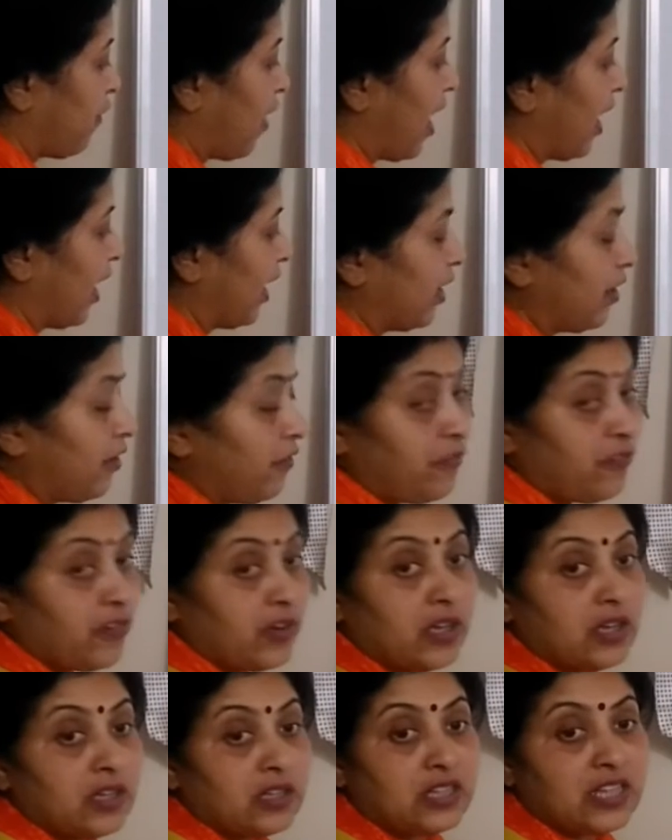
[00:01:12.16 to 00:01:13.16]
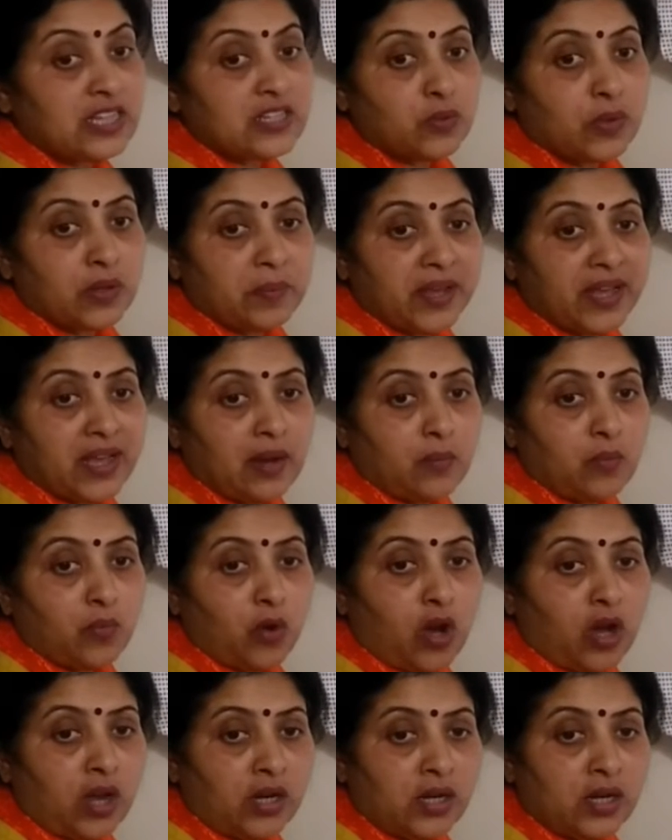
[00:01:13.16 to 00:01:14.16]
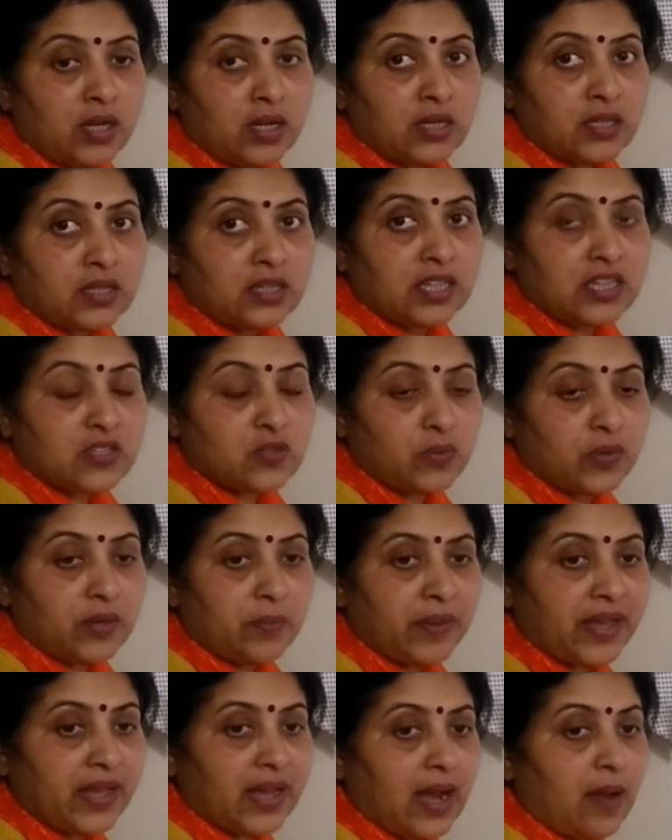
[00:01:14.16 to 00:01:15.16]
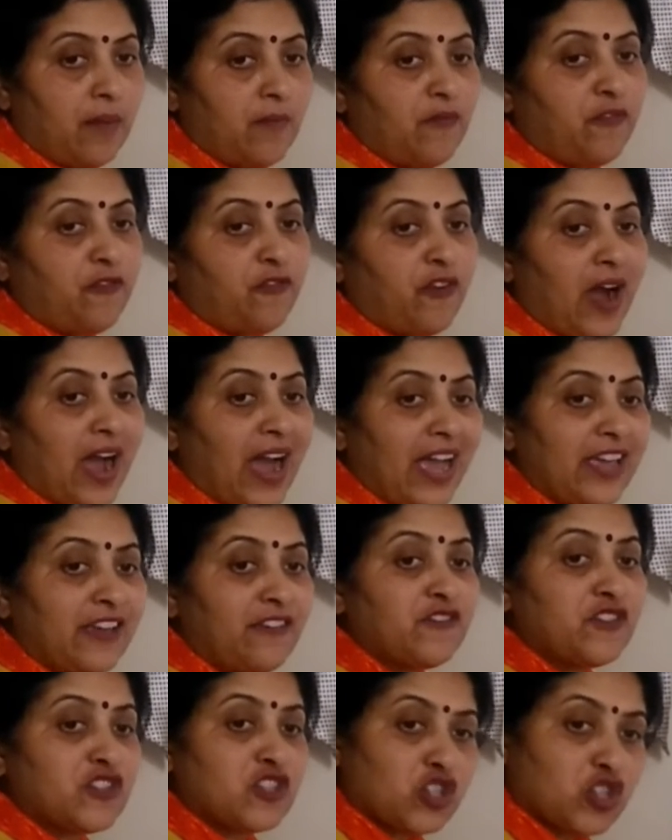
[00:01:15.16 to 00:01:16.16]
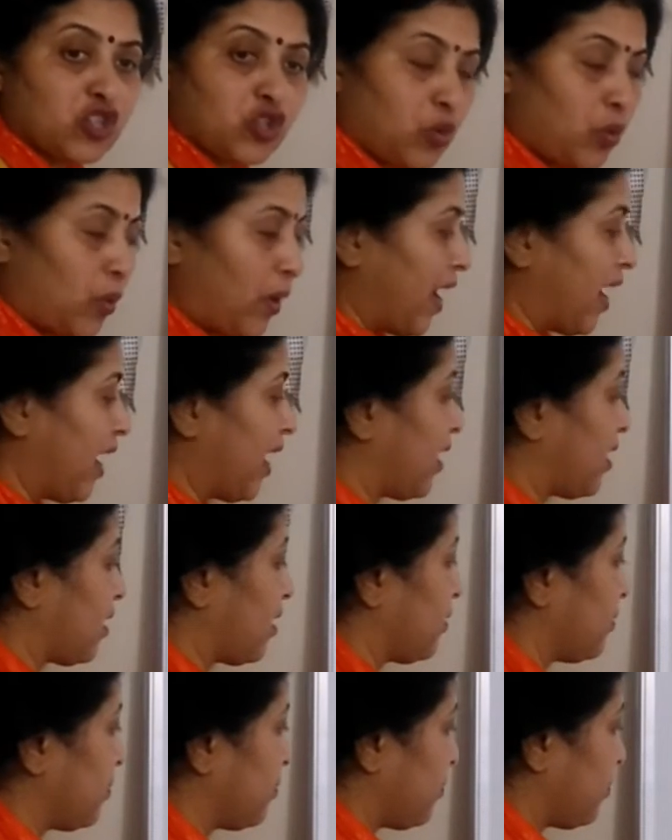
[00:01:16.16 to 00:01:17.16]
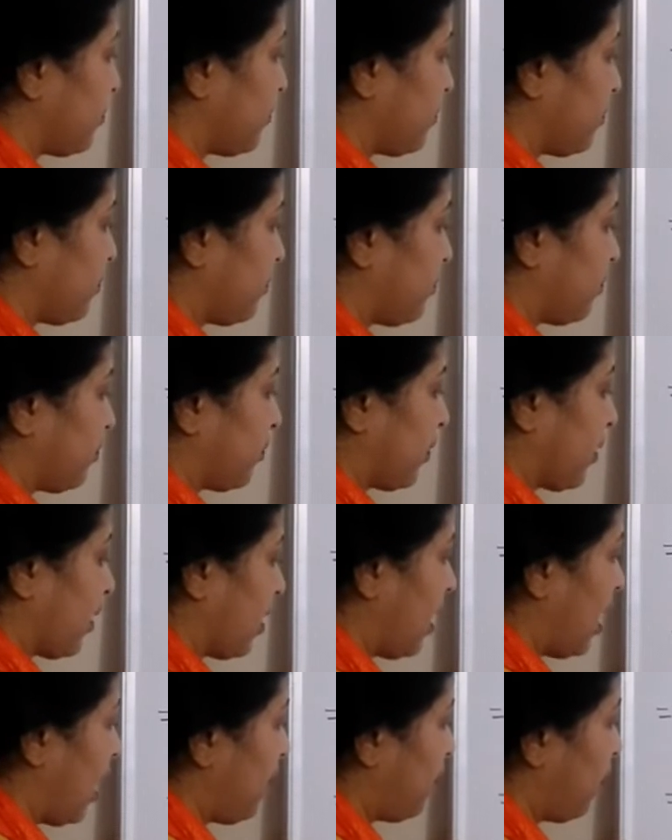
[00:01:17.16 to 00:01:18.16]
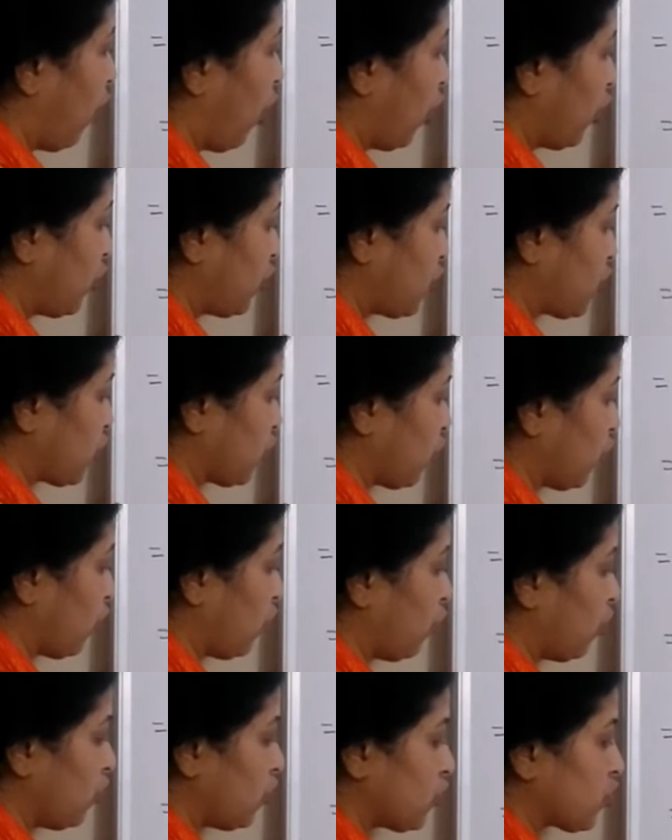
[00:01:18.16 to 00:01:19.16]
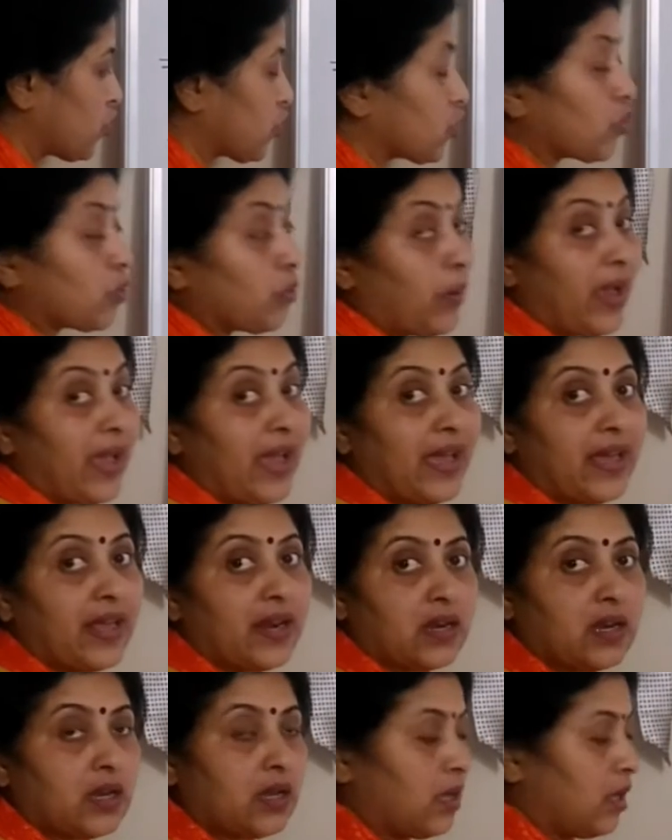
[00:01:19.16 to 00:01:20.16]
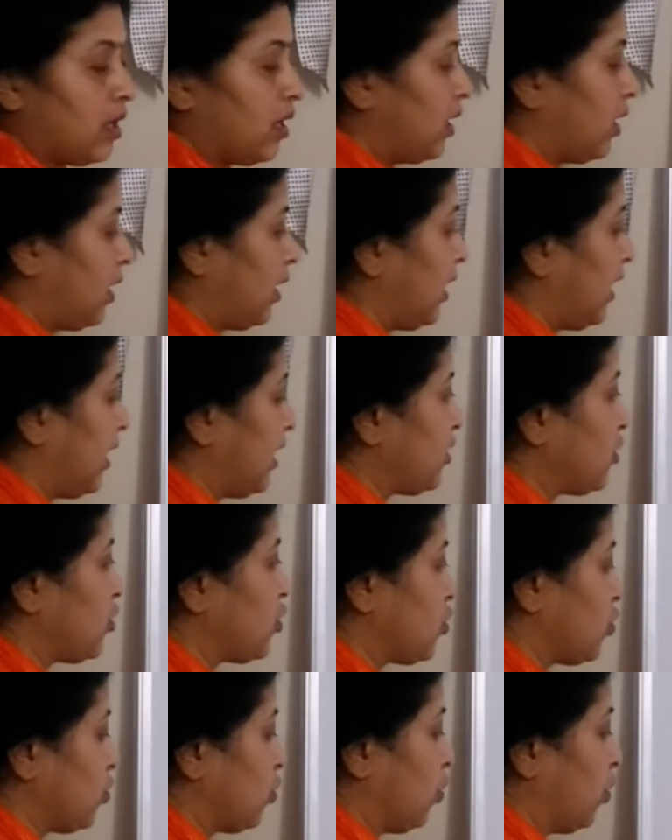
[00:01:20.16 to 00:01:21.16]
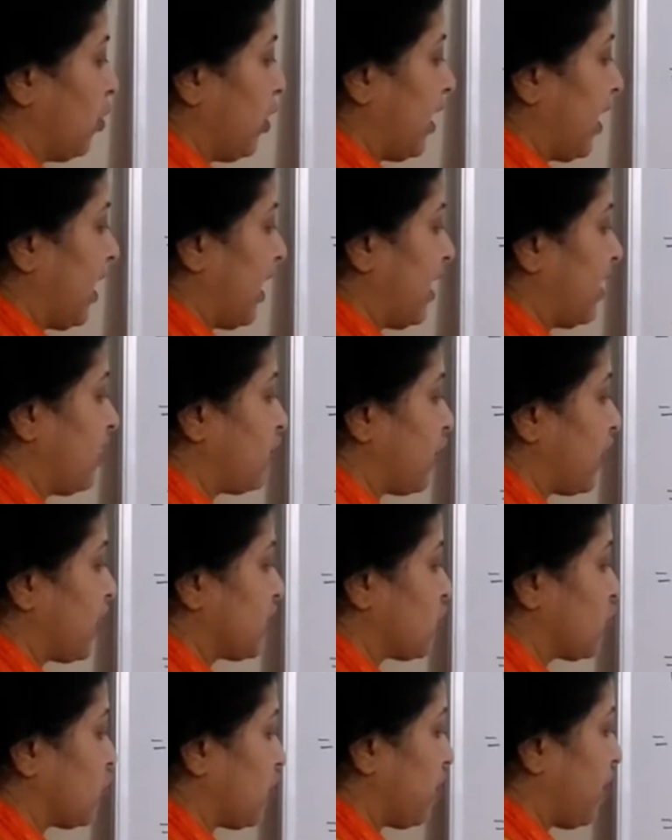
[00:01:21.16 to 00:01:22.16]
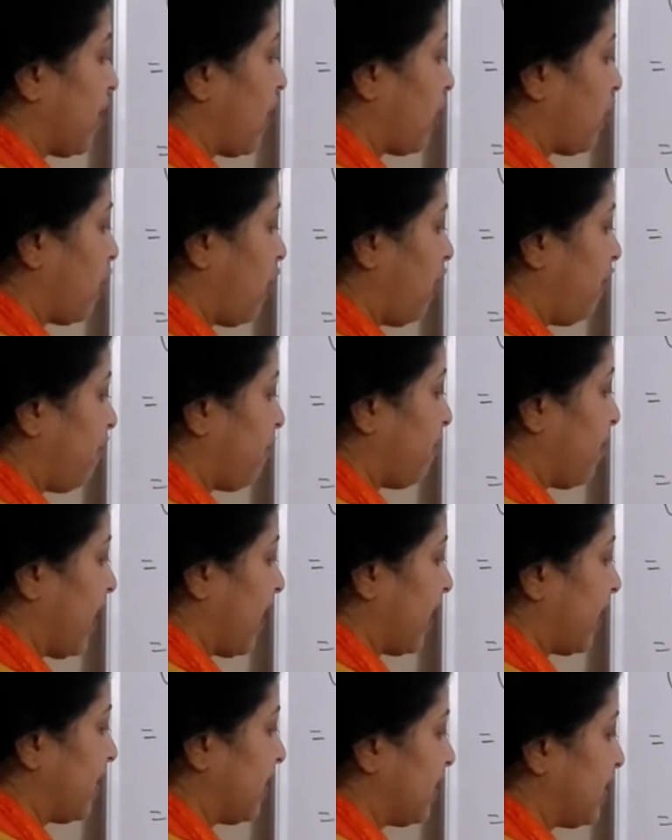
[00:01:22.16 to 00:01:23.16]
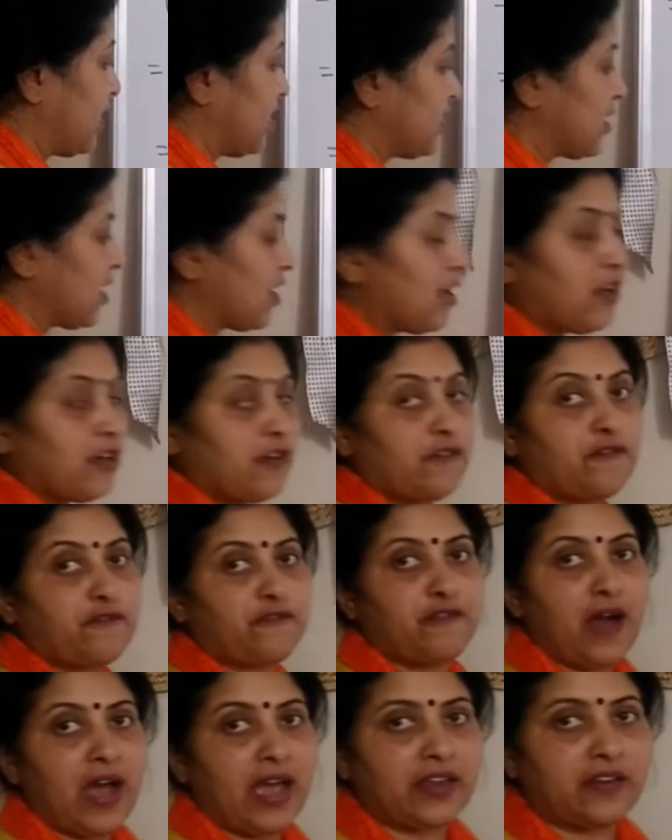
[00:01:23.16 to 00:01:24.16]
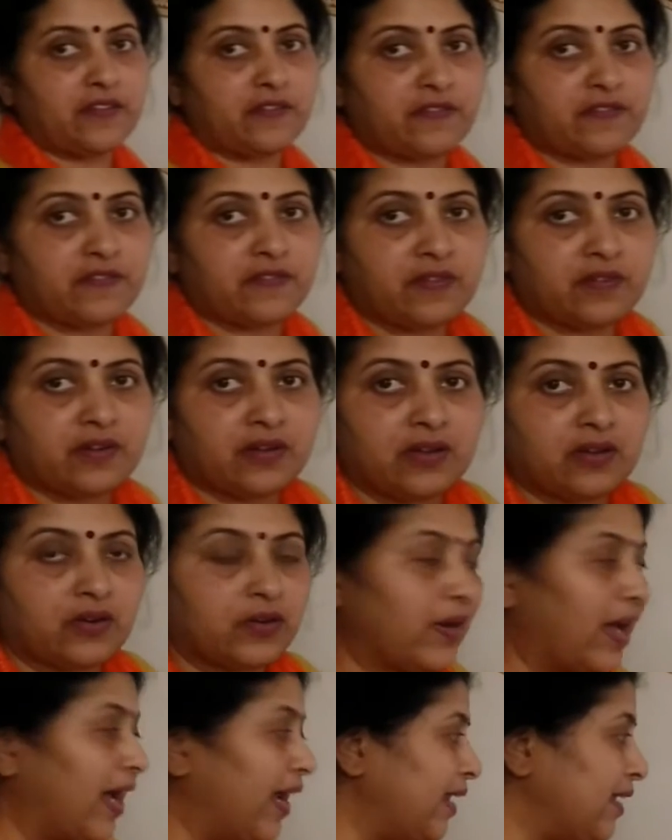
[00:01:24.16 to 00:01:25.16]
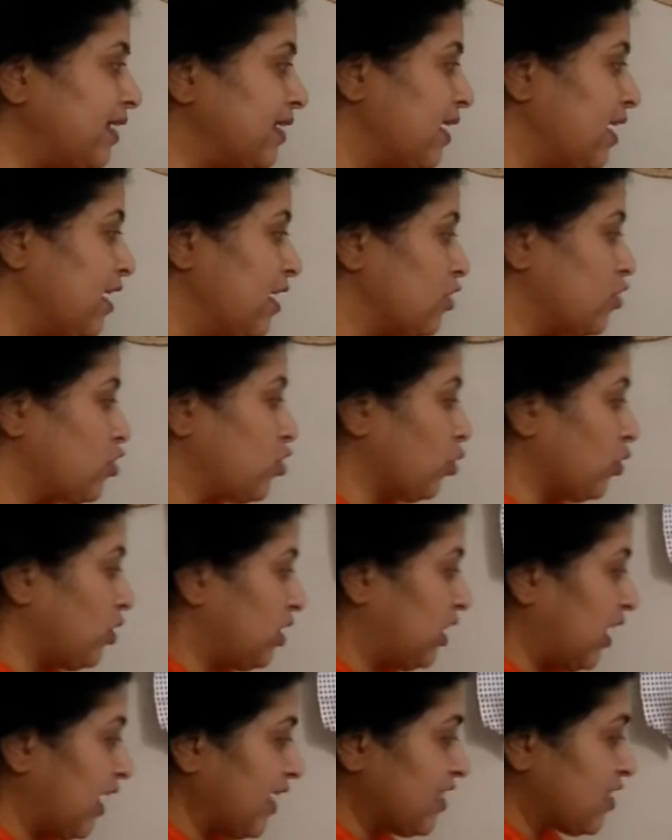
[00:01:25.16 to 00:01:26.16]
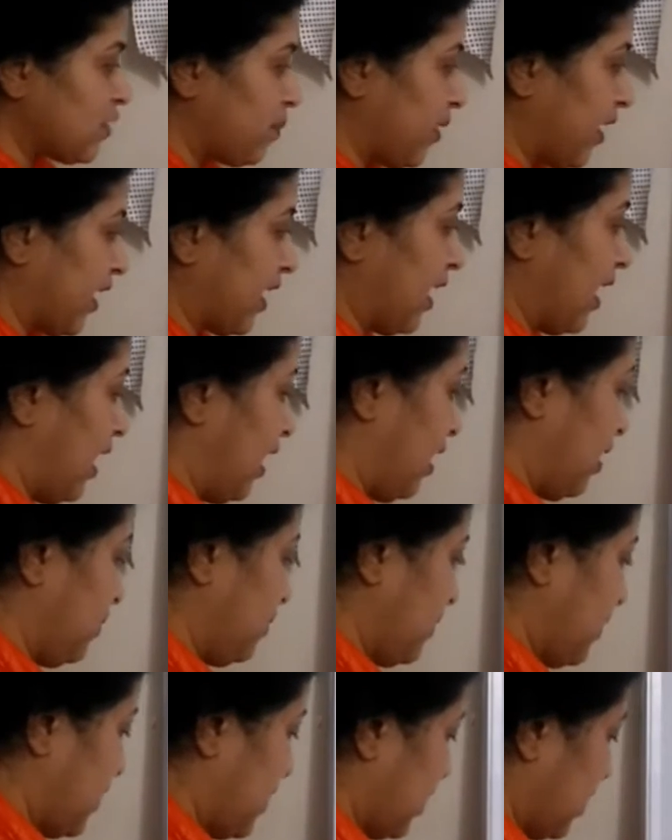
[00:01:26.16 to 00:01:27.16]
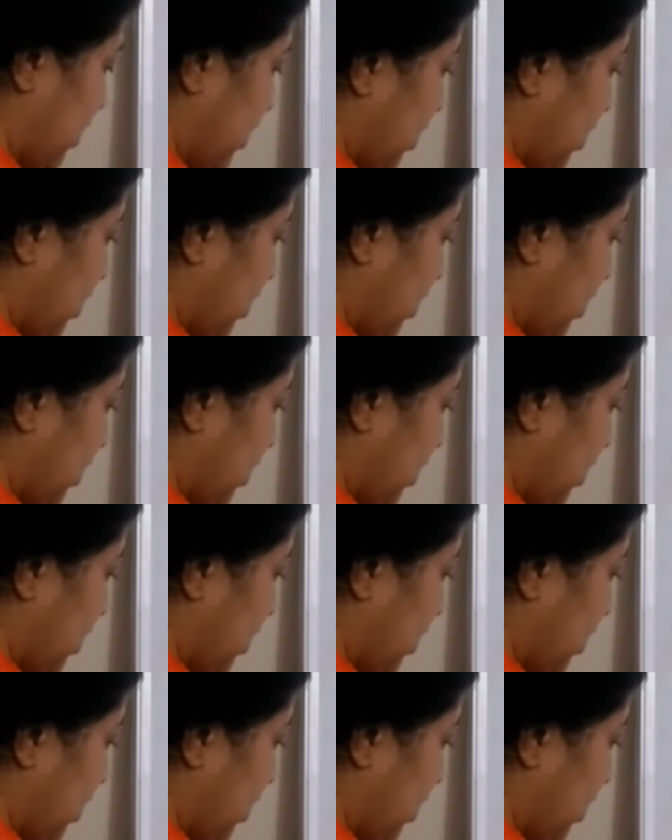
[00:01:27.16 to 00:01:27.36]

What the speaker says: 5. This will become what? This will become 5 square upon 2 square into 8 raised to the power of minus 5. Right? So this becomes